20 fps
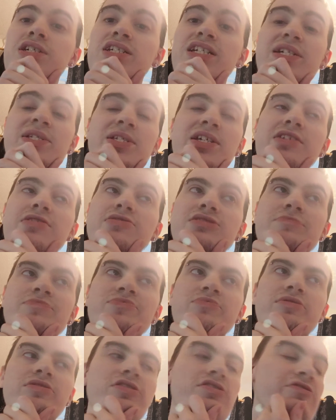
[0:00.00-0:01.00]
guess I look up
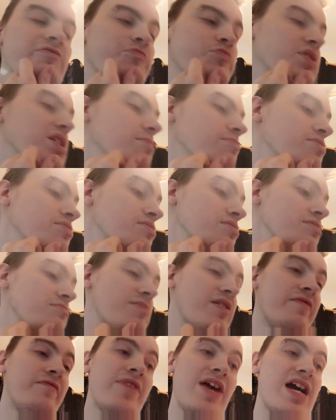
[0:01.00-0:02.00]
to a lot of people.
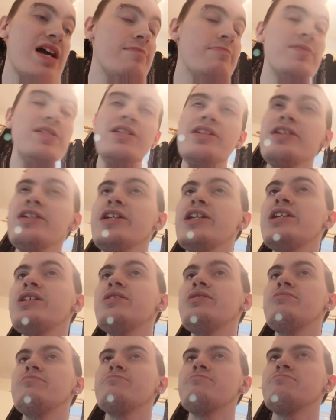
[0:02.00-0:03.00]
My
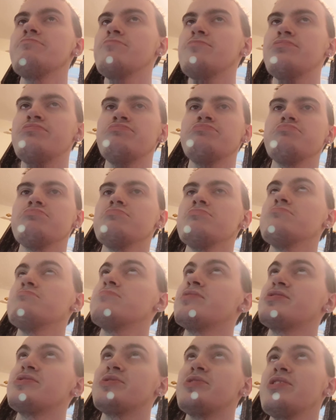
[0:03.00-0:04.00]
family,
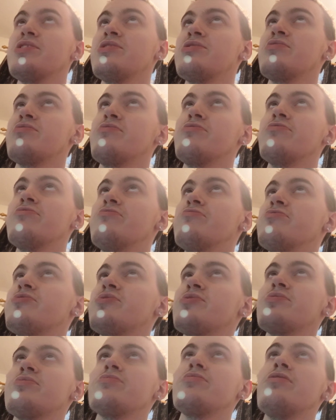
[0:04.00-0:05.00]
my
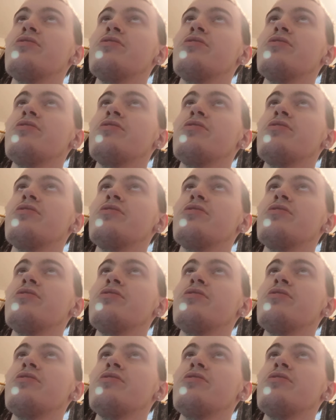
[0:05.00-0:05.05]
sisters.